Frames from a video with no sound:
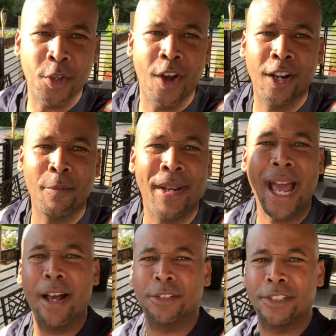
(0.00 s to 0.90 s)
y'all? I'm in the
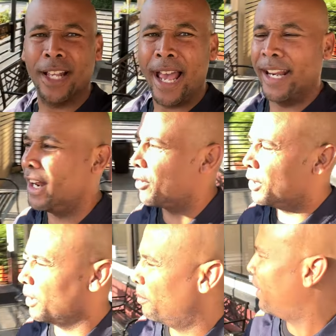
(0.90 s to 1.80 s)
outside
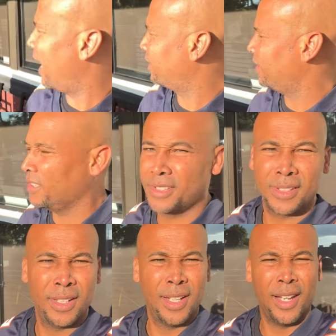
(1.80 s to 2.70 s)
area of Bocce's.
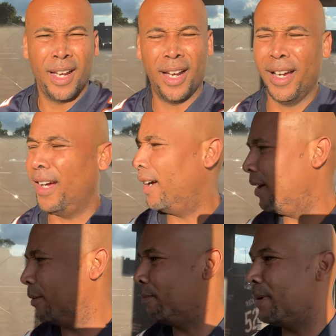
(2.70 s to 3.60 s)
Uh,
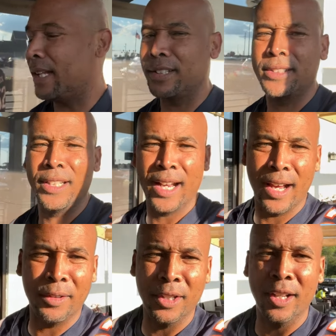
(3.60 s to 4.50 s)
about to sit
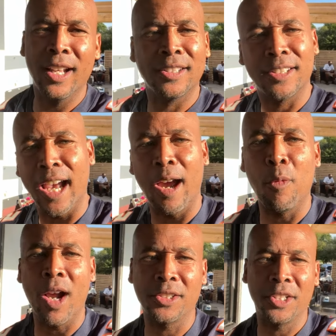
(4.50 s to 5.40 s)
down in the inside,
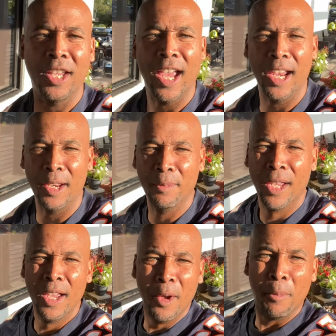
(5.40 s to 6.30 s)
watch the game.
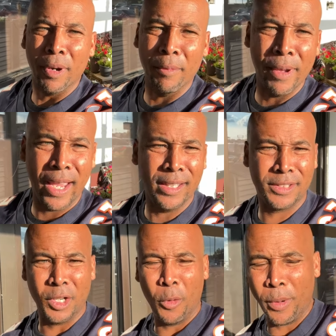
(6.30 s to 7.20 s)
But man, it's
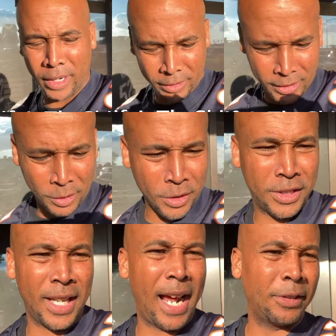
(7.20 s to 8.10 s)
dope out here. You can
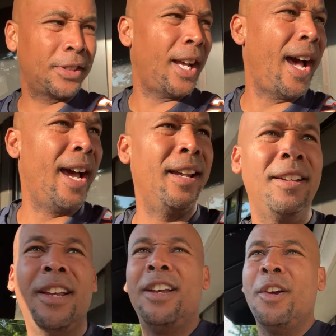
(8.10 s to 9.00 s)
sit outside.
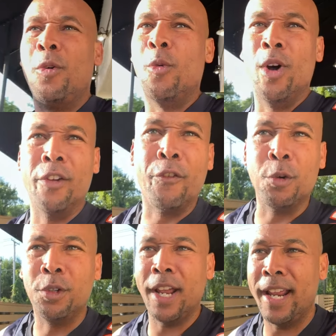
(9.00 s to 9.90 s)
Wonderful
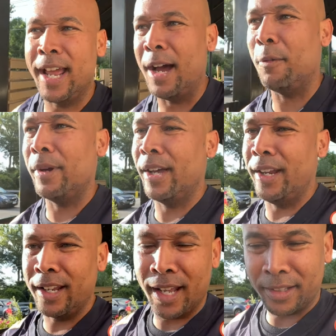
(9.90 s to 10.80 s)
day out, man.
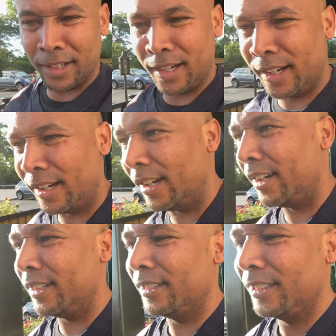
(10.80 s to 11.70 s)
They got the uh,